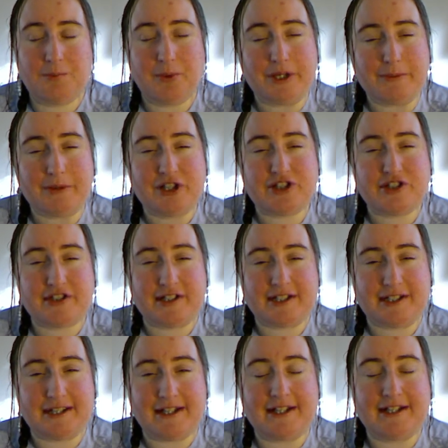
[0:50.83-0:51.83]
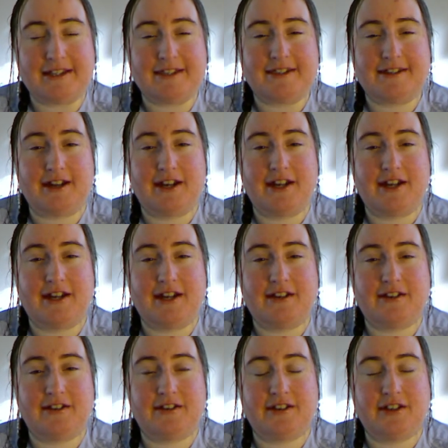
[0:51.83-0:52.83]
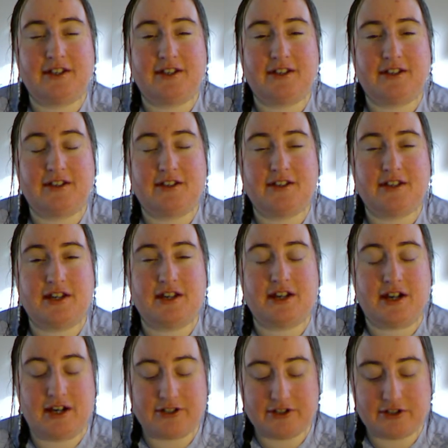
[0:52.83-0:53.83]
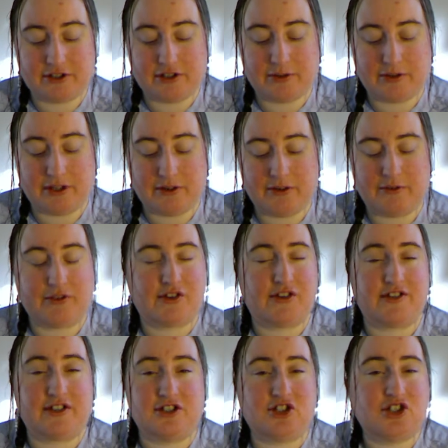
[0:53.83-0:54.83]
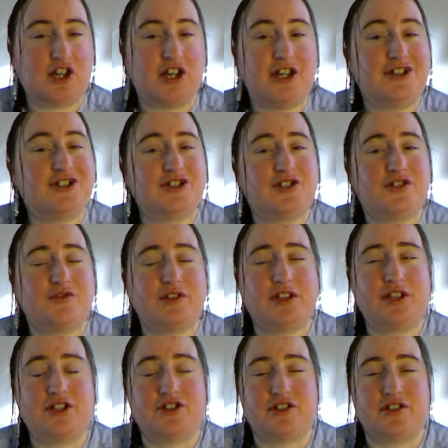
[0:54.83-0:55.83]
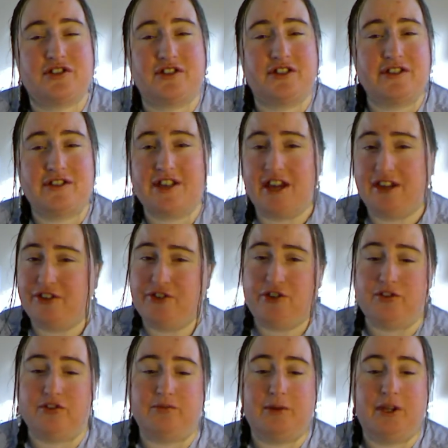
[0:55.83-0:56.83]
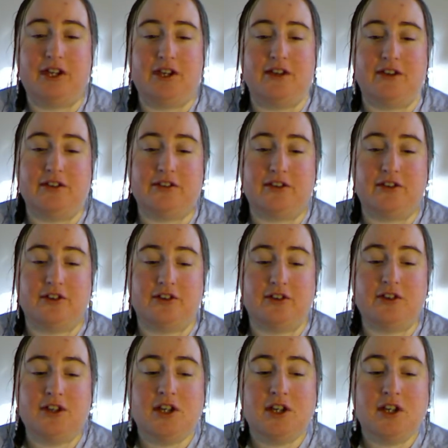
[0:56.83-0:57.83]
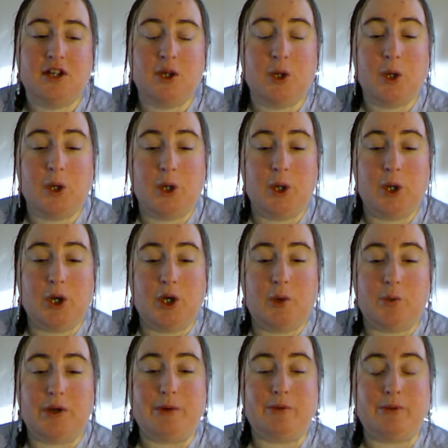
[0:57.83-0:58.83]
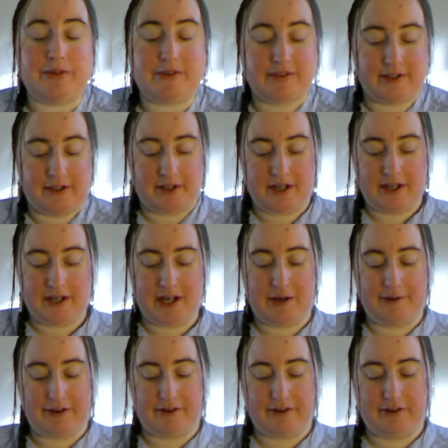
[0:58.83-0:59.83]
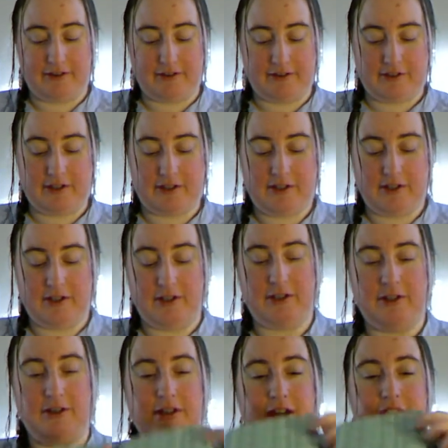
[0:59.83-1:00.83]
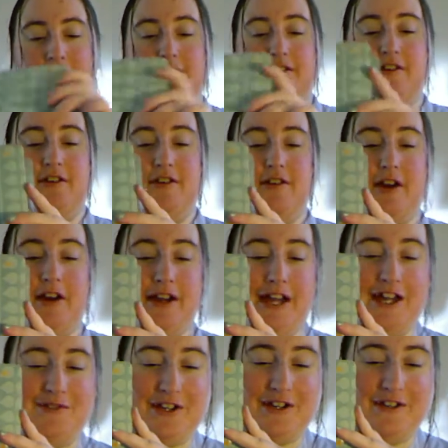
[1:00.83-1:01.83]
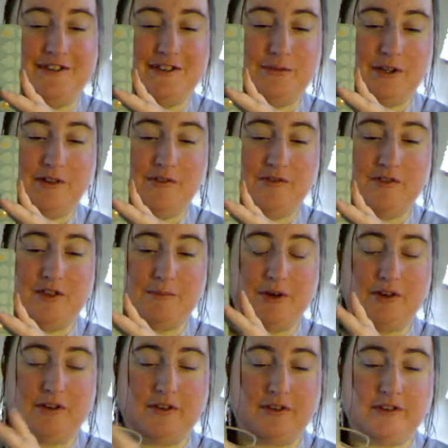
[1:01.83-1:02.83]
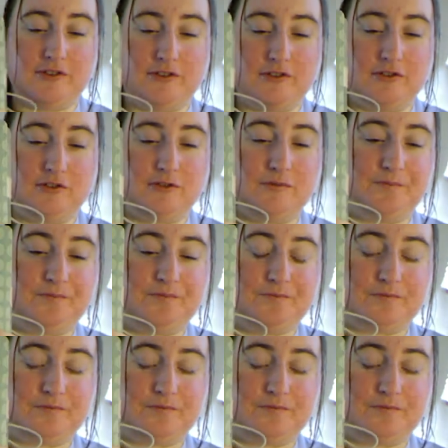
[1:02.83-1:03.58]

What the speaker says: pretty much at a glance, and yeah, I don't know whether it's going to change. It's really just, it's day 2 for me here, so we will see how it goes. Okay, so I have a Swift personal